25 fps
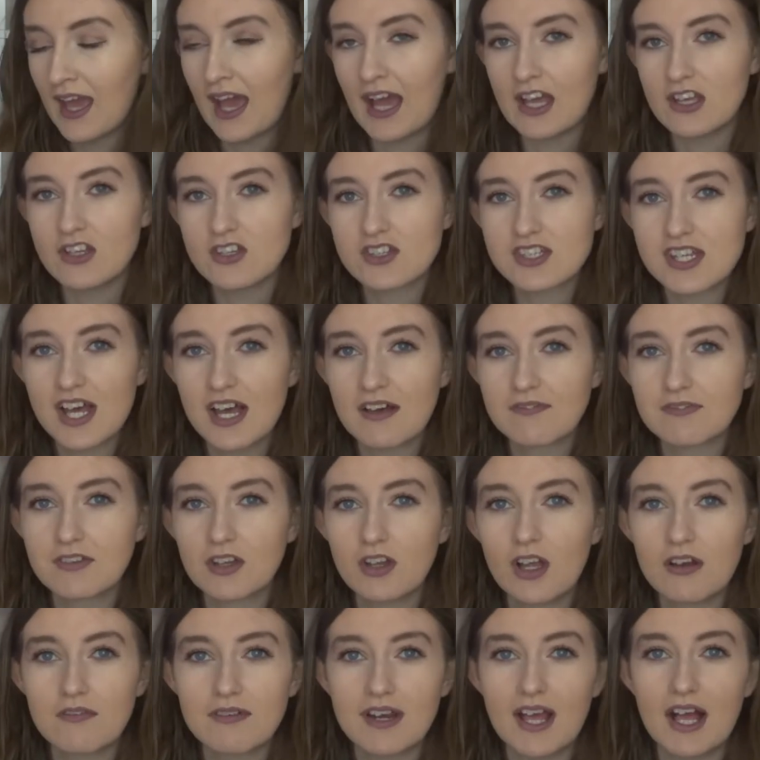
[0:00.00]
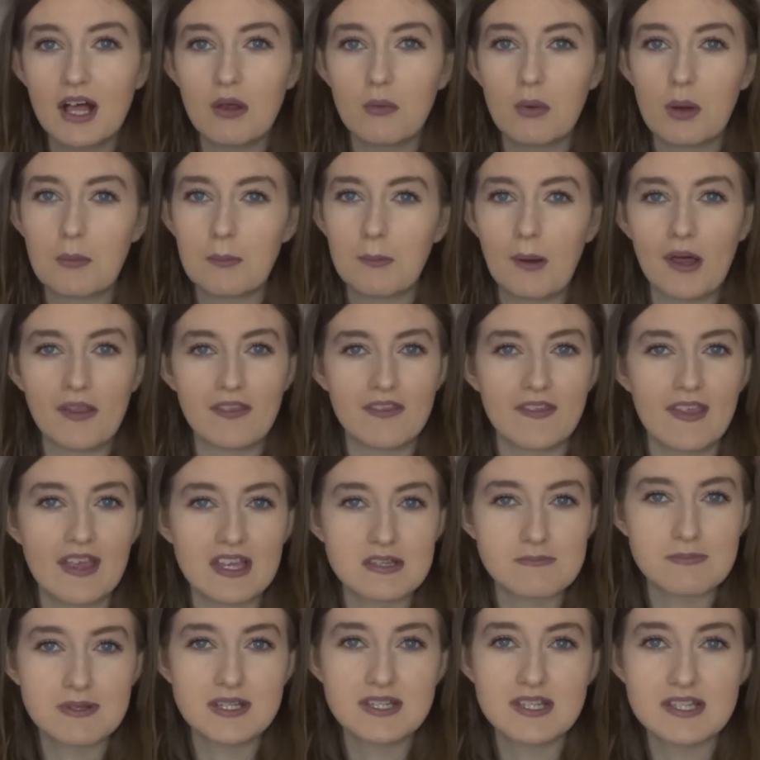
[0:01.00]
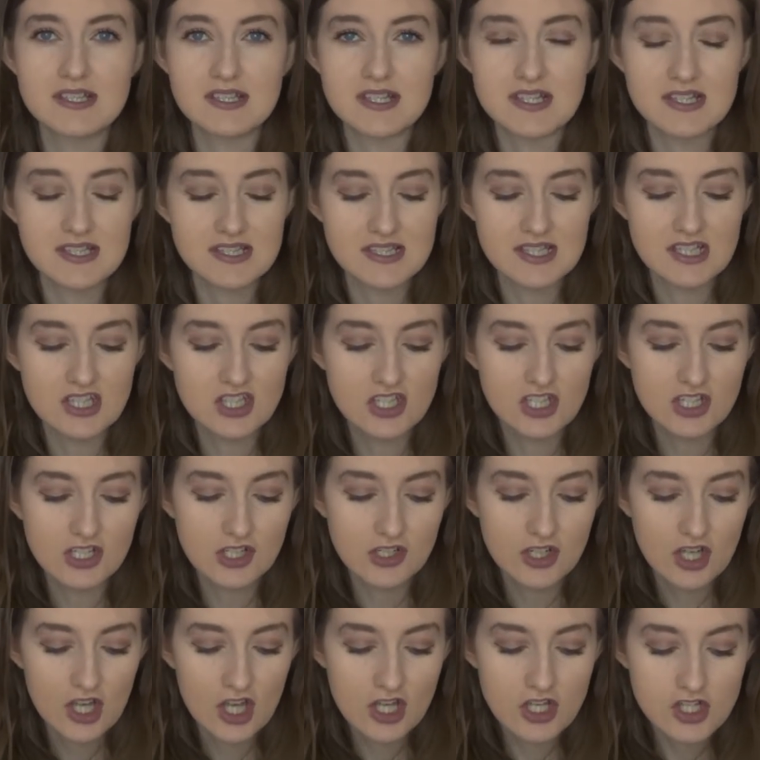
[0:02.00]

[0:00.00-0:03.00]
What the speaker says: I used to have the L'Oreal one, but I think that's been discontinued,